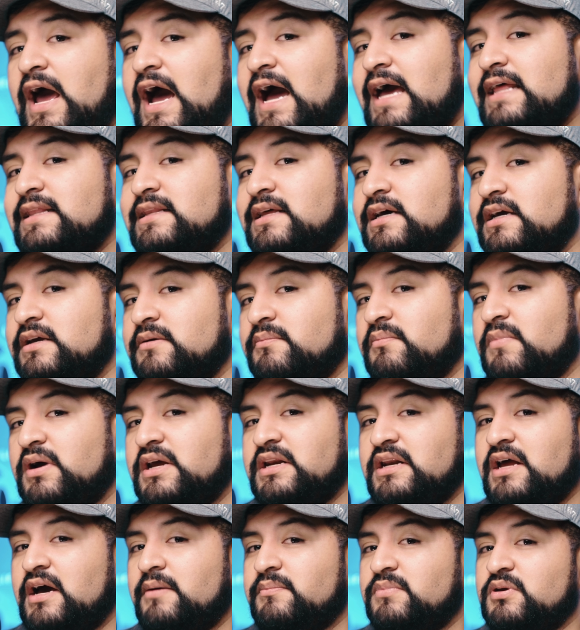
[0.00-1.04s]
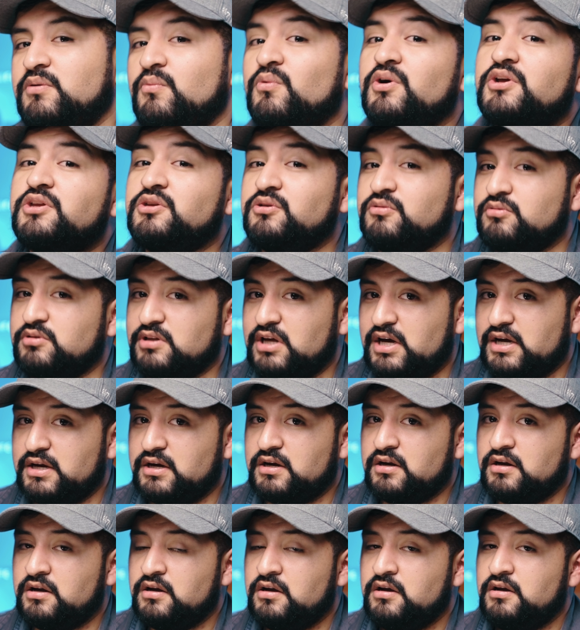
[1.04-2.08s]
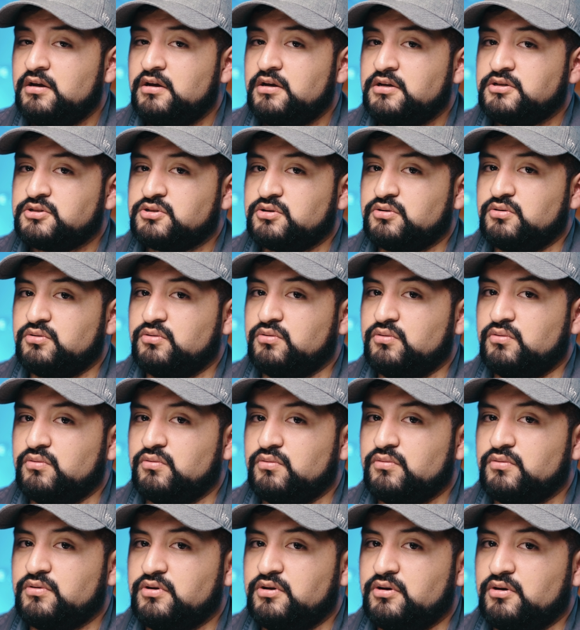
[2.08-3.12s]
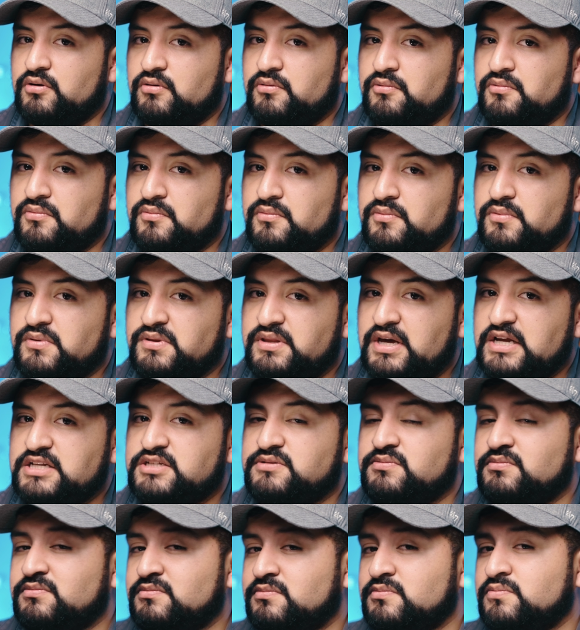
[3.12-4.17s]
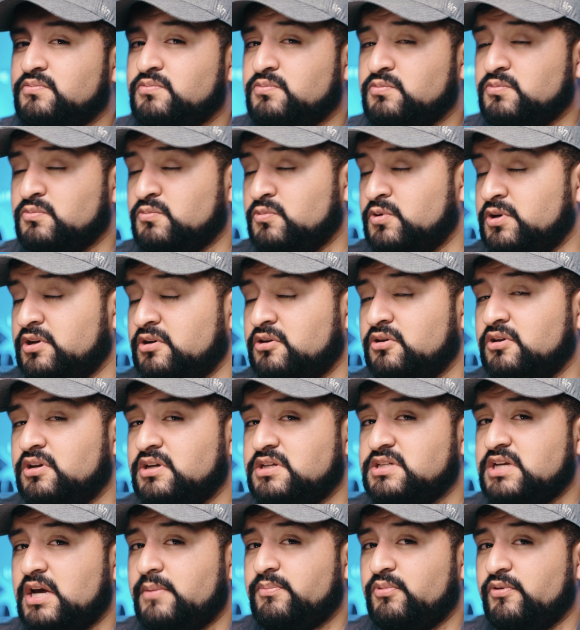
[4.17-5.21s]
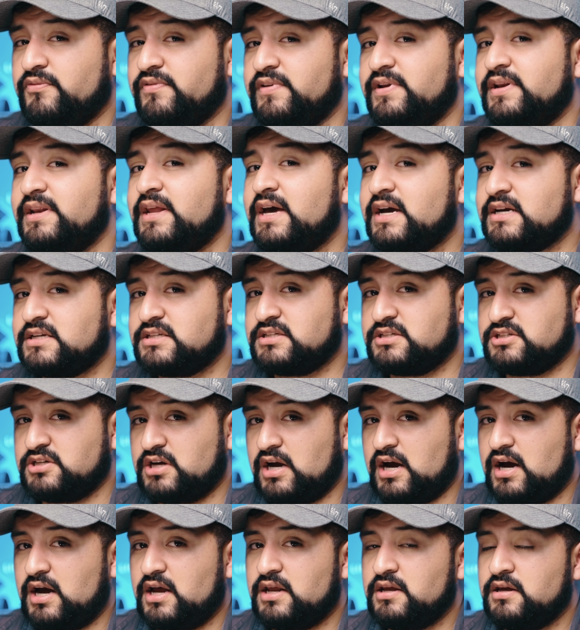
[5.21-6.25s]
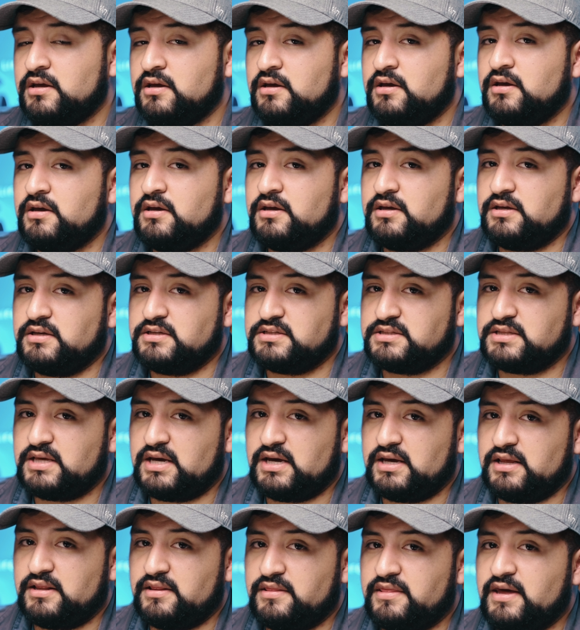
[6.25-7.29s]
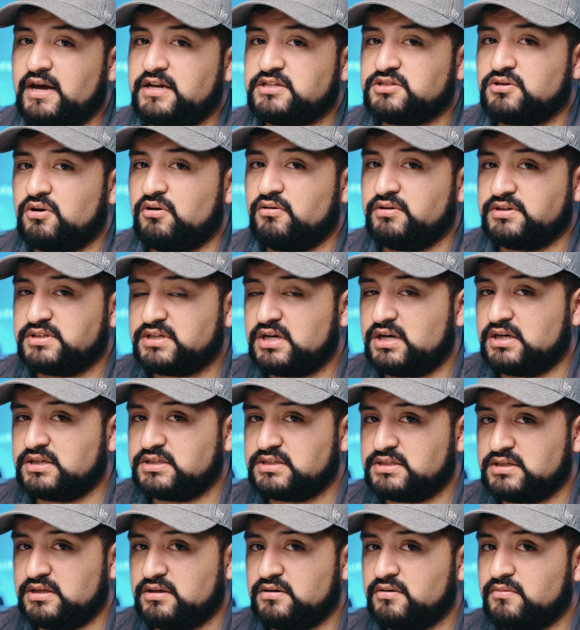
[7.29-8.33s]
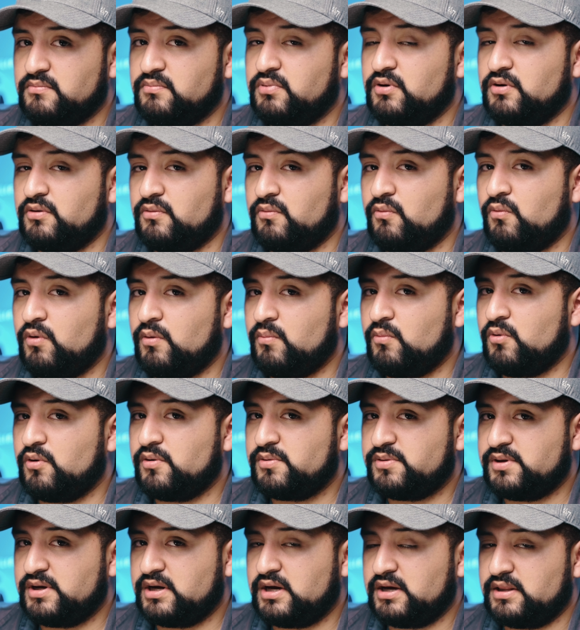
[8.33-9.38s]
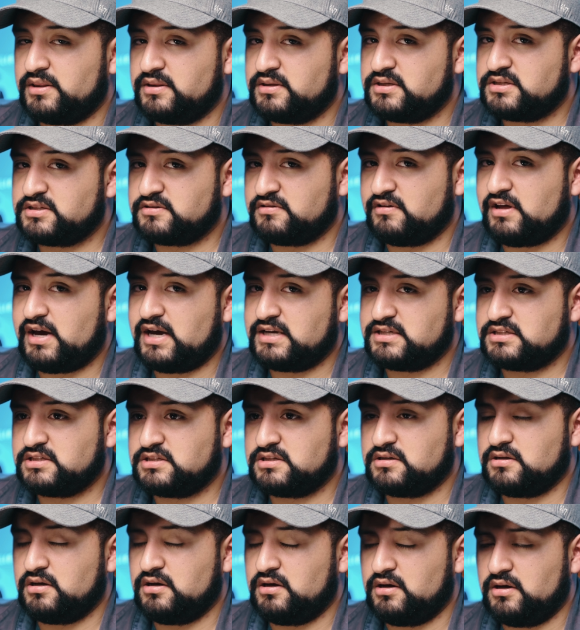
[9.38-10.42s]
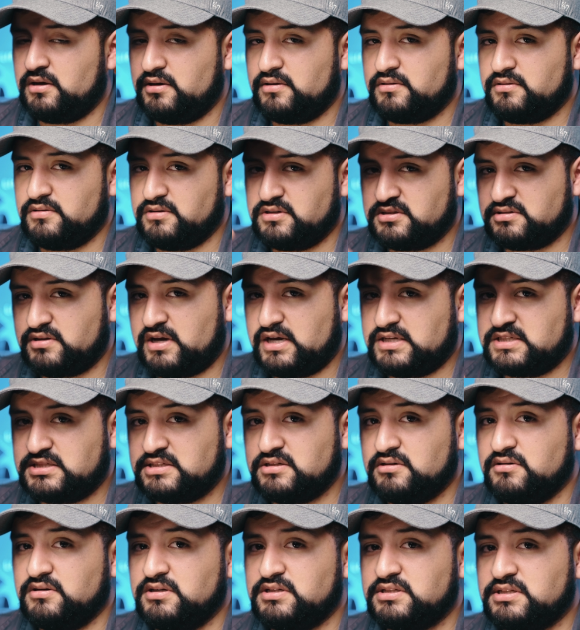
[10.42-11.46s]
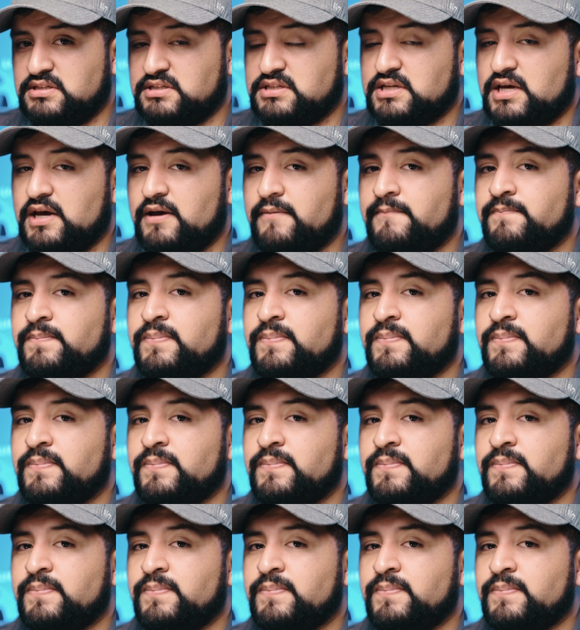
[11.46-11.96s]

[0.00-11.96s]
I like might not be what you like. So, you know, that's what a good example of the next shot is, that's all in tungsten. But one more thing on this last series is that